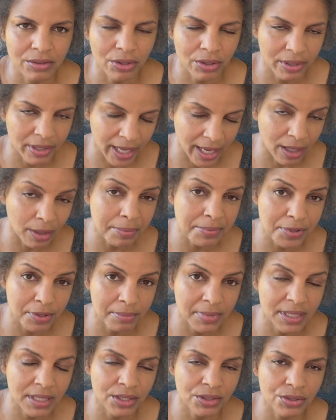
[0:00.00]
or
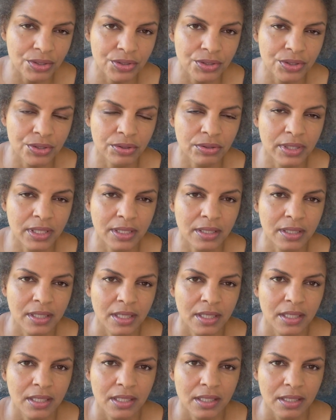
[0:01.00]
albumin in your urine
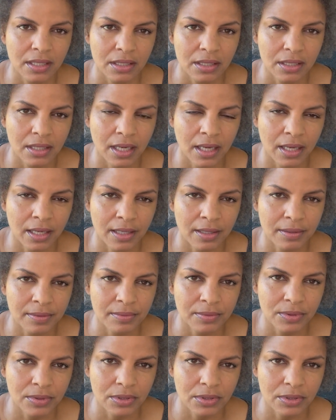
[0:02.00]
uh,